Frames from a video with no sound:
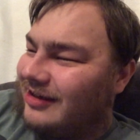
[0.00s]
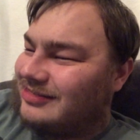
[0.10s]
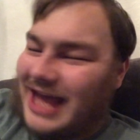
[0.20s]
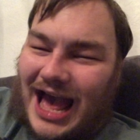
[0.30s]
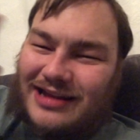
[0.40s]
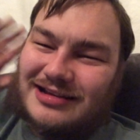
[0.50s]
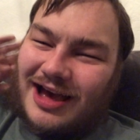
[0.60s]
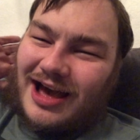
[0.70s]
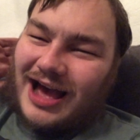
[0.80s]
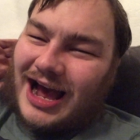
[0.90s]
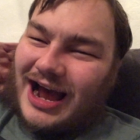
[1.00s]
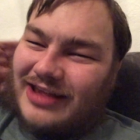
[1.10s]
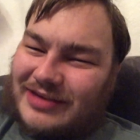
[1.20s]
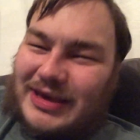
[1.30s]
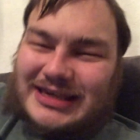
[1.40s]
Dan,
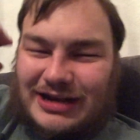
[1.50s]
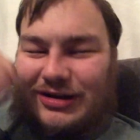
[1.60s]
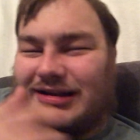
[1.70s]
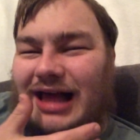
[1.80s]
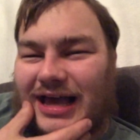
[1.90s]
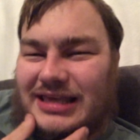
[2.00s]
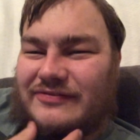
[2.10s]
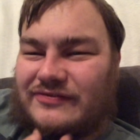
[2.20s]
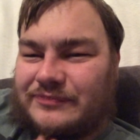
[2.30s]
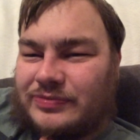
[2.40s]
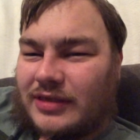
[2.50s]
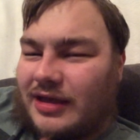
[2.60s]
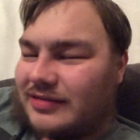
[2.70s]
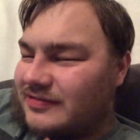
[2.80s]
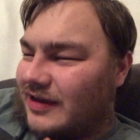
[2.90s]
they make it out alive.
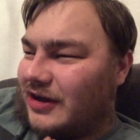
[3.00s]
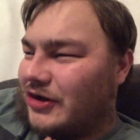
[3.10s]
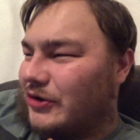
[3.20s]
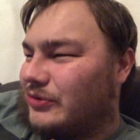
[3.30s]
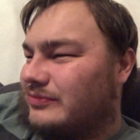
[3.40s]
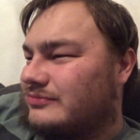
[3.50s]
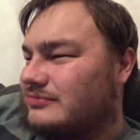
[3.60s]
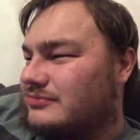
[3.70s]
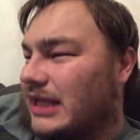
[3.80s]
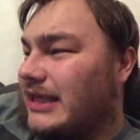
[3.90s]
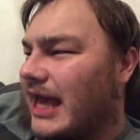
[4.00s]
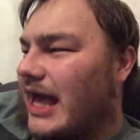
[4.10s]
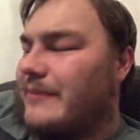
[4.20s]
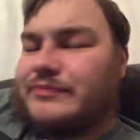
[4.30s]
So yeah,